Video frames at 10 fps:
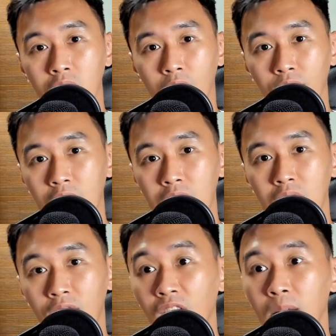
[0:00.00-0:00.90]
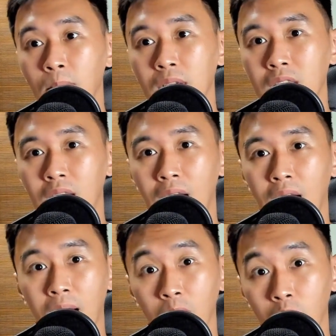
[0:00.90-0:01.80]
of these developers
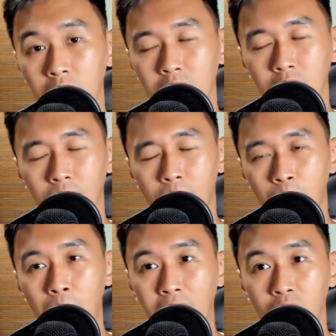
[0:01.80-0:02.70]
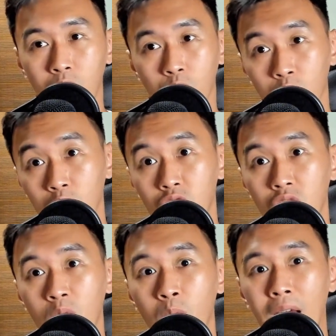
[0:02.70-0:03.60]
upwards, back to
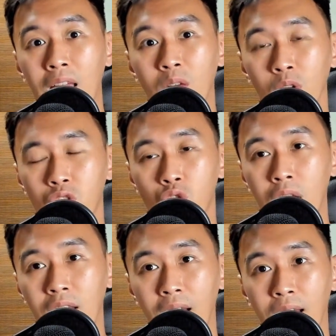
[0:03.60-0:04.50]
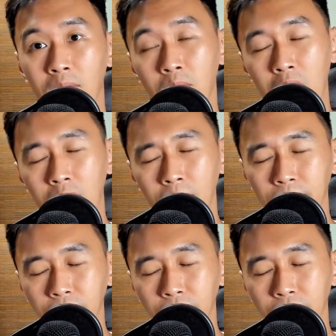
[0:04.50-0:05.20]
usually where it was traded at mean.